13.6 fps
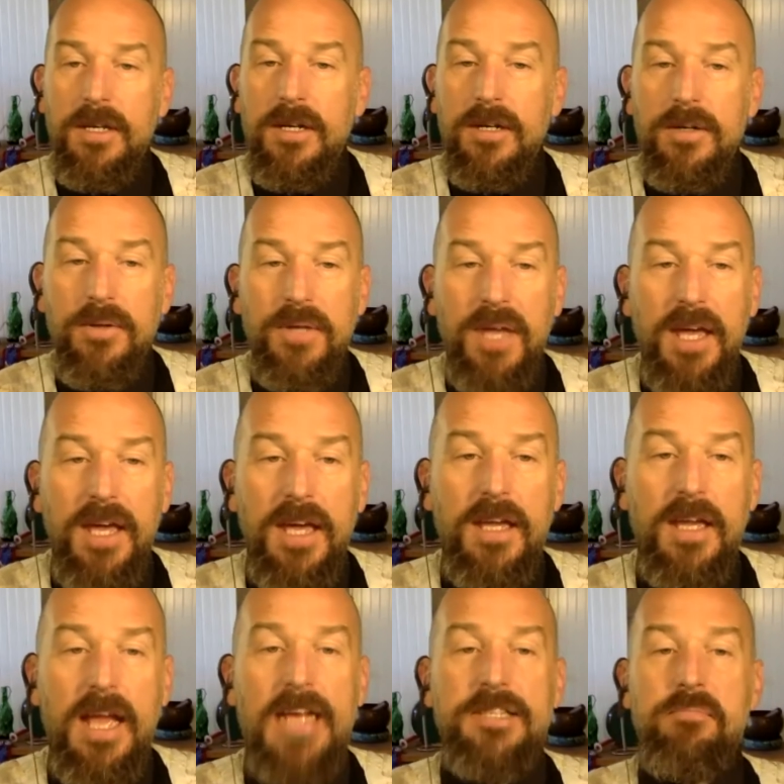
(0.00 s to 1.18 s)
Okay,
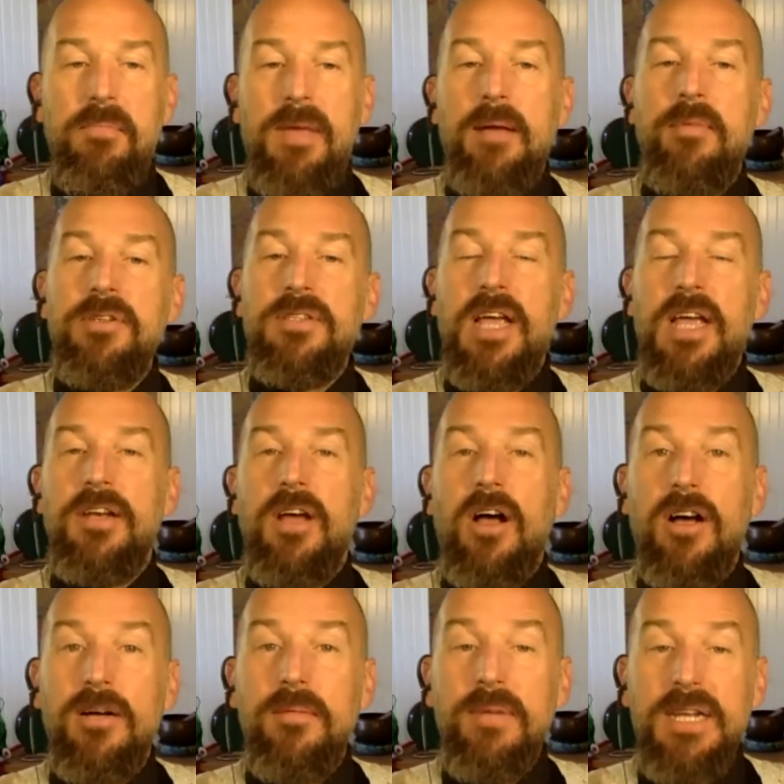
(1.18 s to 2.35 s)
as mammals and
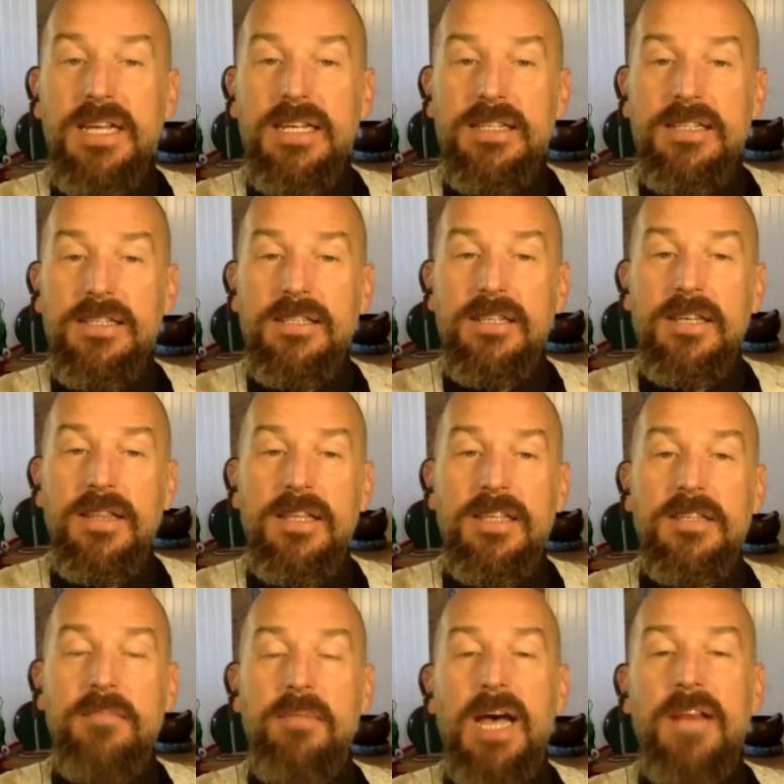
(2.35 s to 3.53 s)
hominids, this
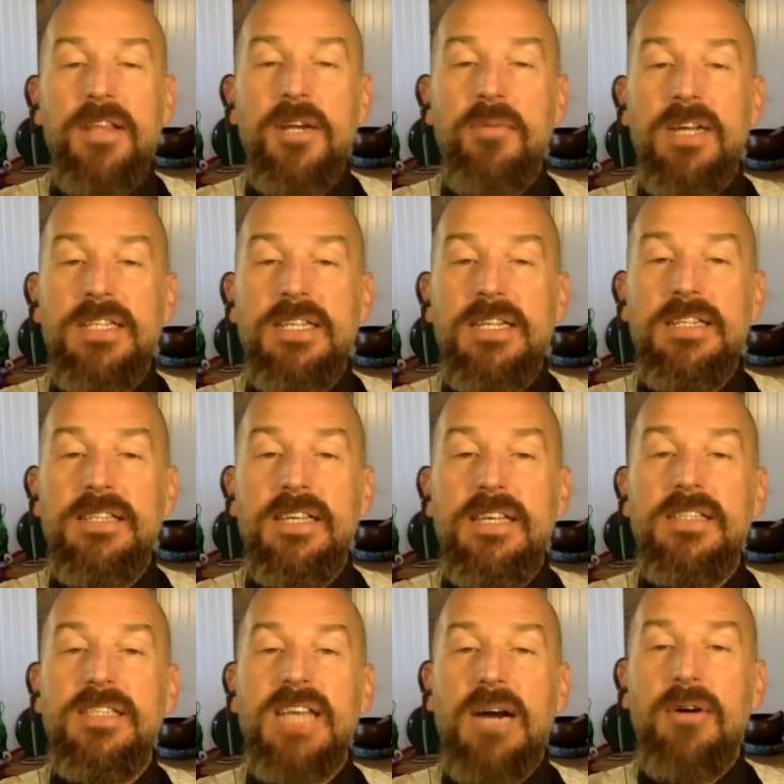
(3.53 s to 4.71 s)
empathic resonance
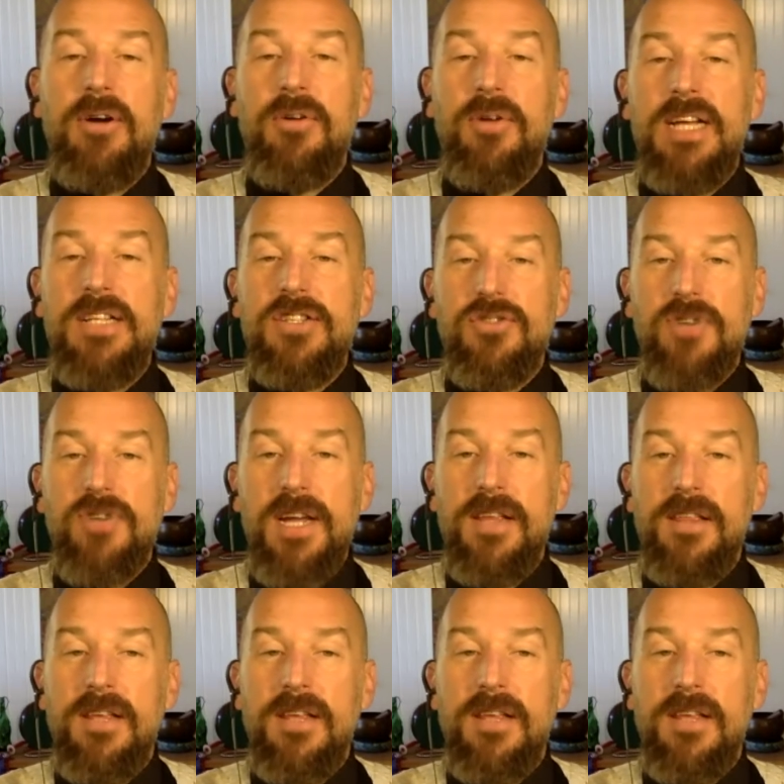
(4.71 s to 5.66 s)
is our great strength.